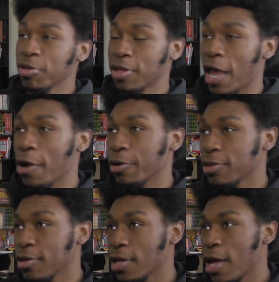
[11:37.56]
is airing
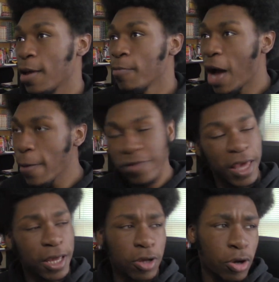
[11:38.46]
today? Mob
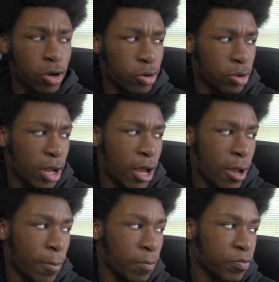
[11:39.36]
Psycho,
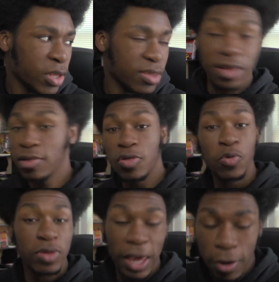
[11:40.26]
Season
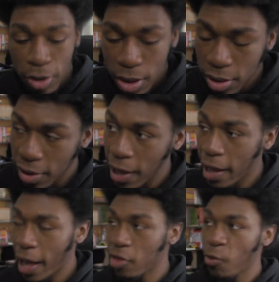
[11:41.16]
2 is airing
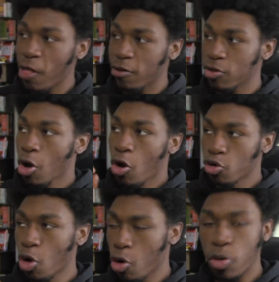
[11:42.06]
today, as well as
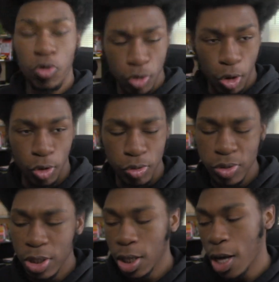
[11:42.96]

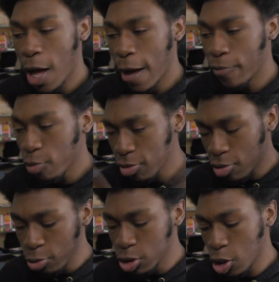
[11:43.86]
Dororo. Those are
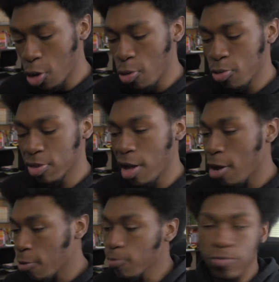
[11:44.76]
two shows that
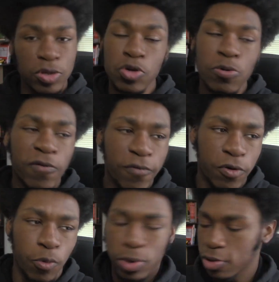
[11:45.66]
are new for
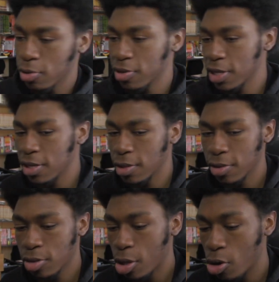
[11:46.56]
the winter season,
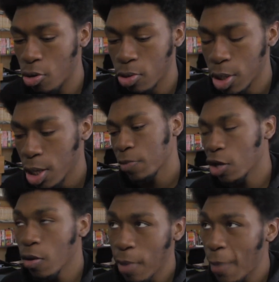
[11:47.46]
so I
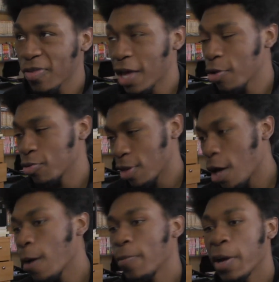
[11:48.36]
know Mob Psycho is
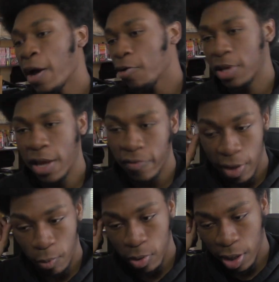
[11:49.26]
up. I already have
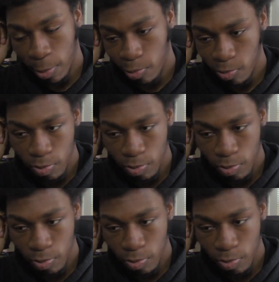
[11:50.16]
that one. I'm